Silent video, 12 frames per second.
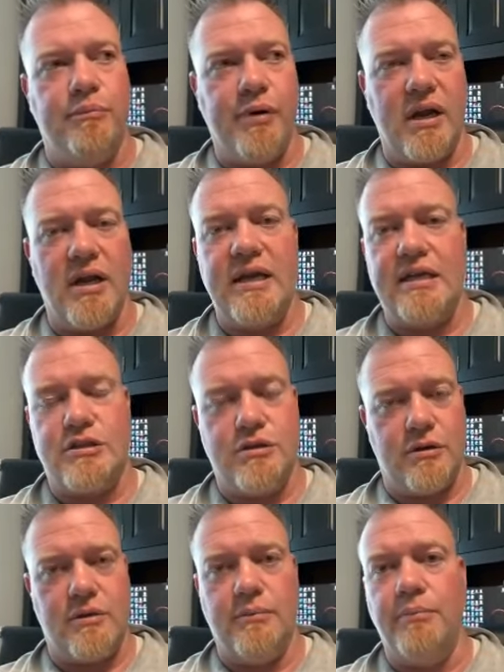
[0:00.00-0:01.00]
but it
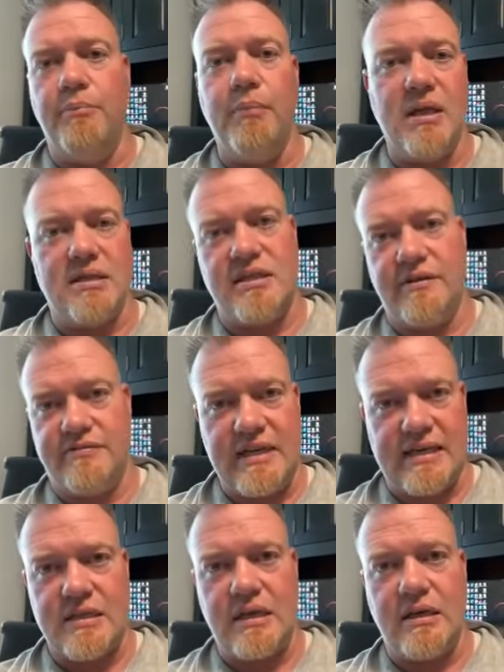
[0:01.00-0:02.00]
took months of
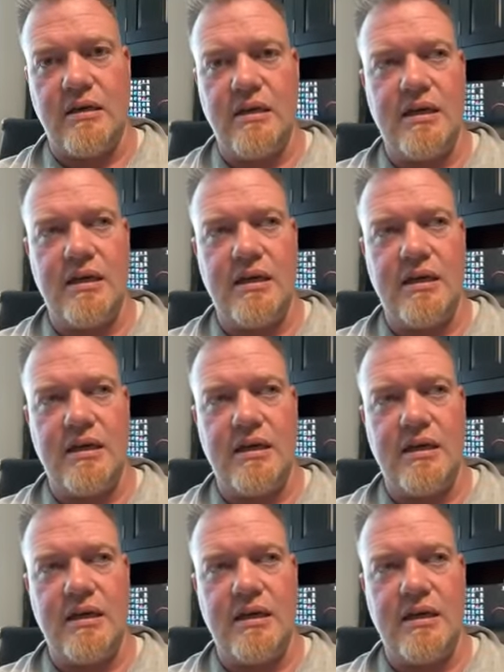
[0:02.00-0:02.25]
testing.